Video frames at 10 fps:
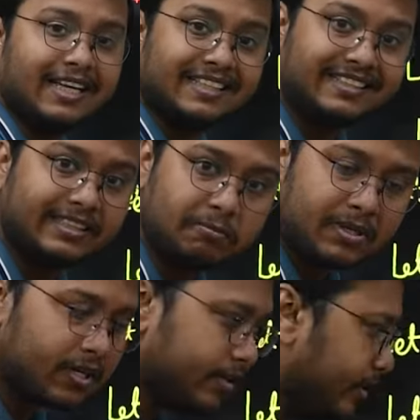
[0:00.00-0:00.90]

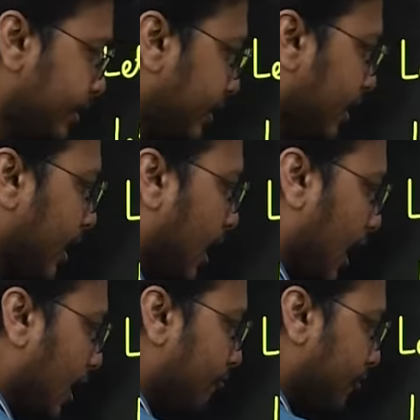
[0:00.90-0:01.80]
Similarly,
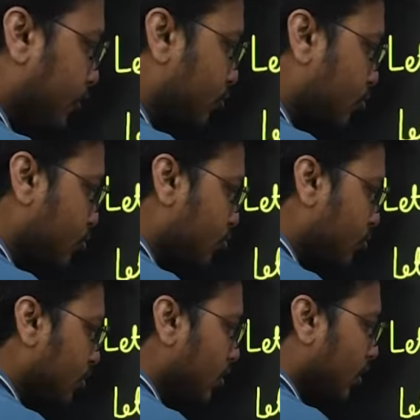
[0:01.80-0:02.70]
alpha 2